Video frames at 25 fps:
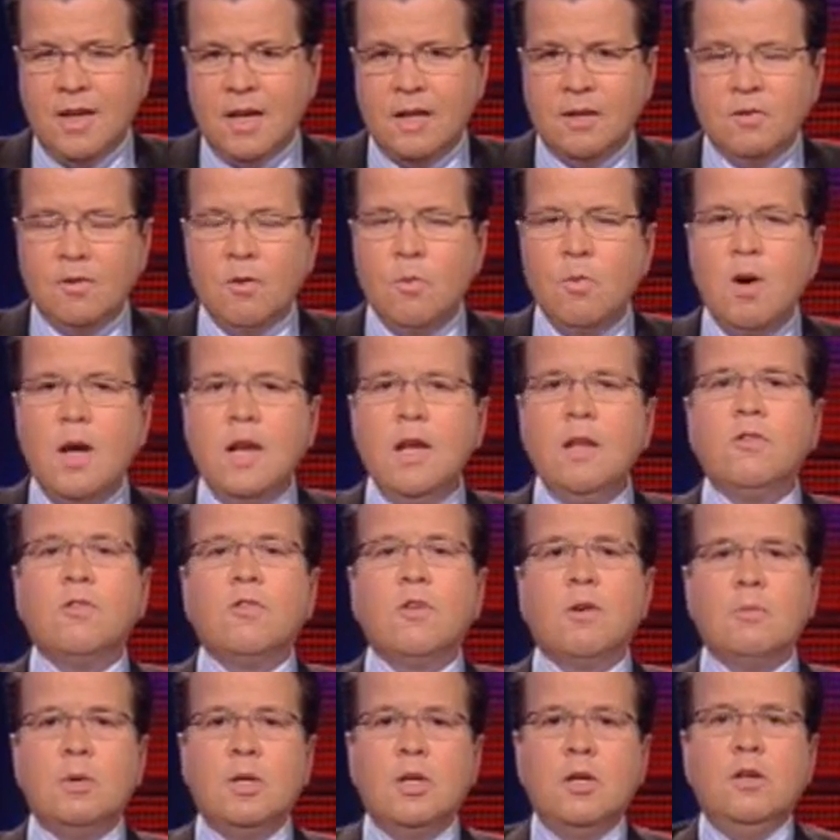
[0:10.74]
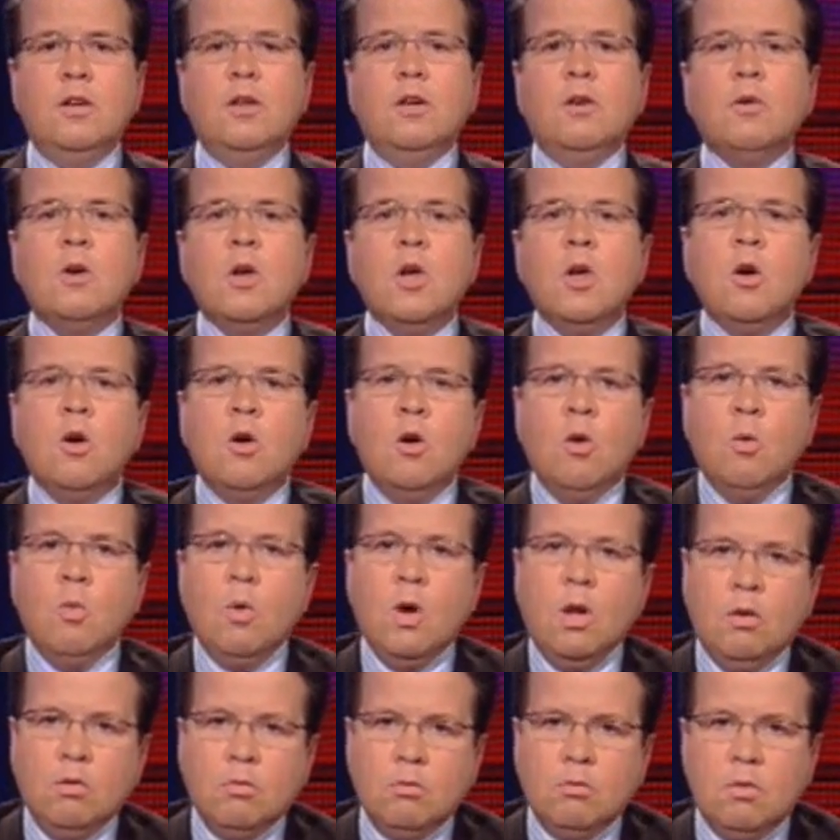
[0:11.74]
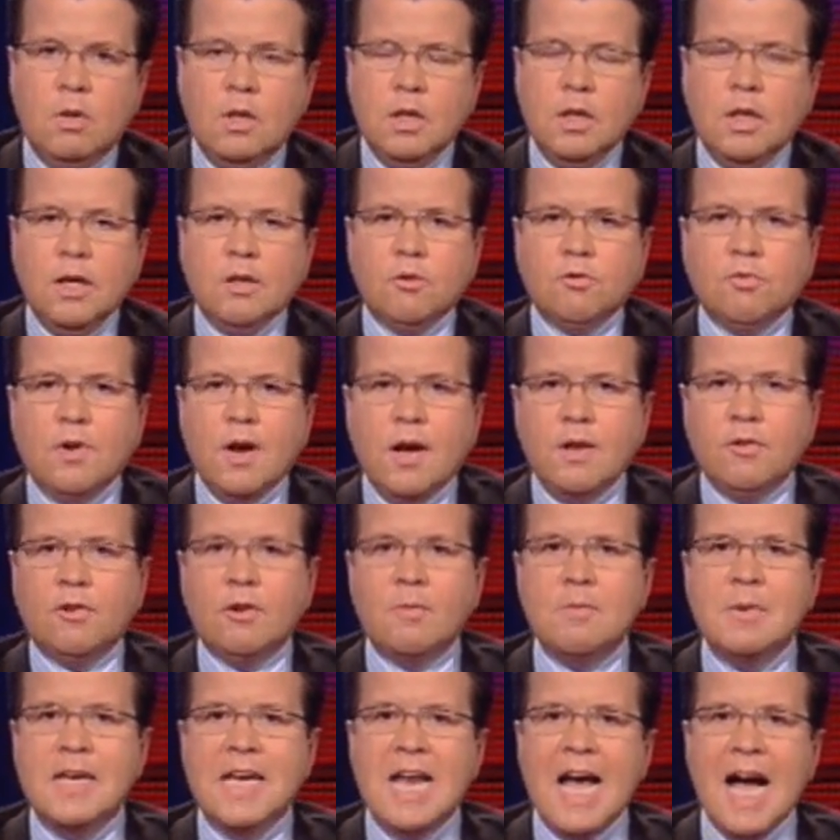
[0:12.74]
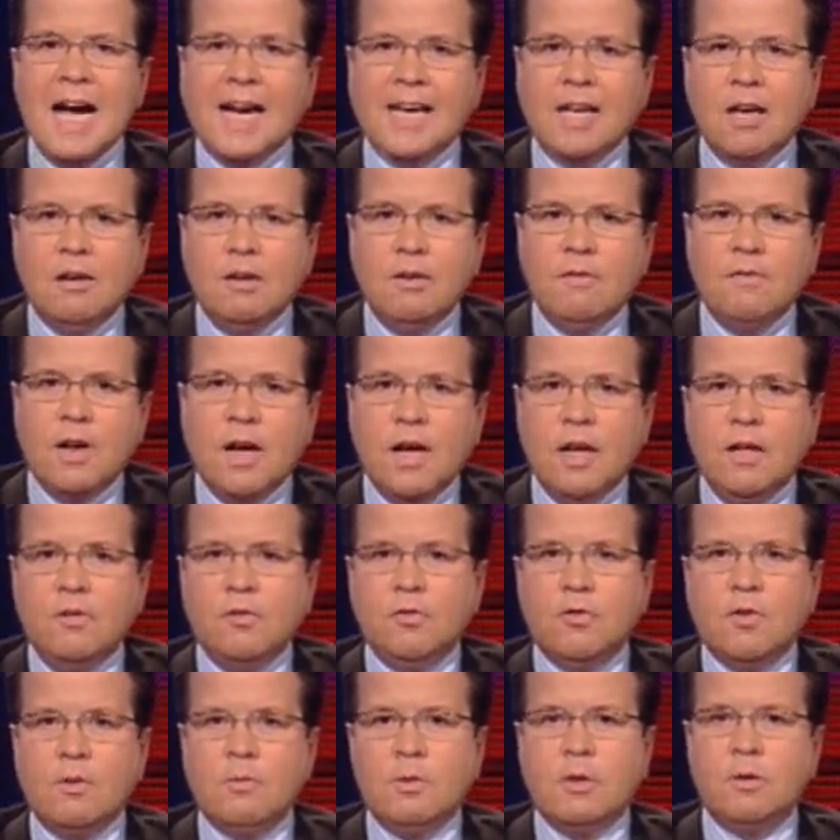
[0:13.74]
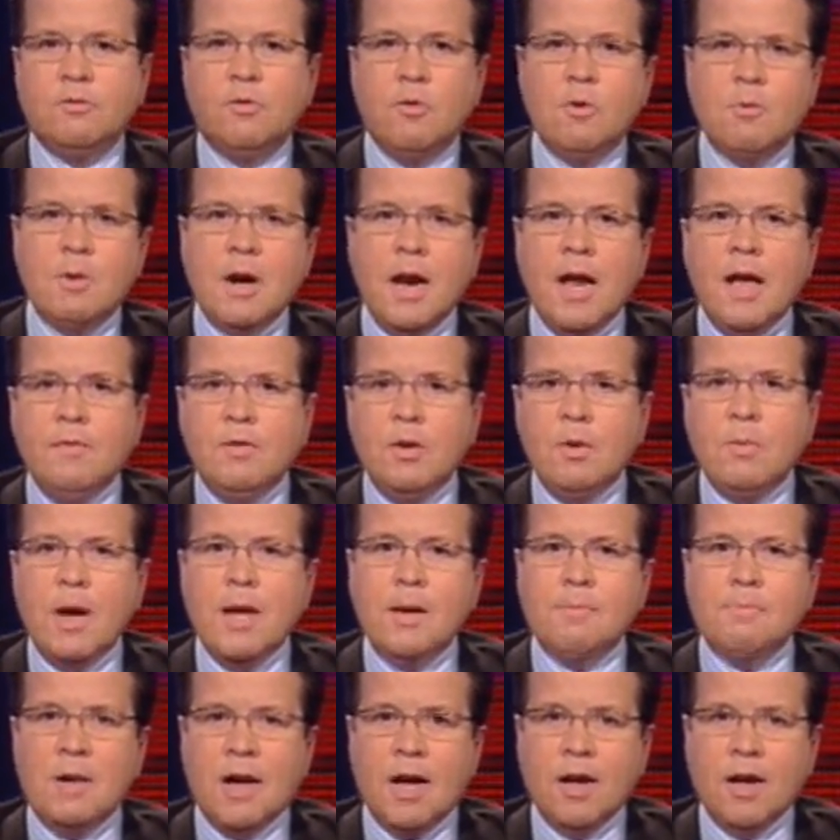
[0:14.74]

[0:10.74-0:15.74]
tank. So what is someone to do? Well, why not try some knockout advice from a former heavyweight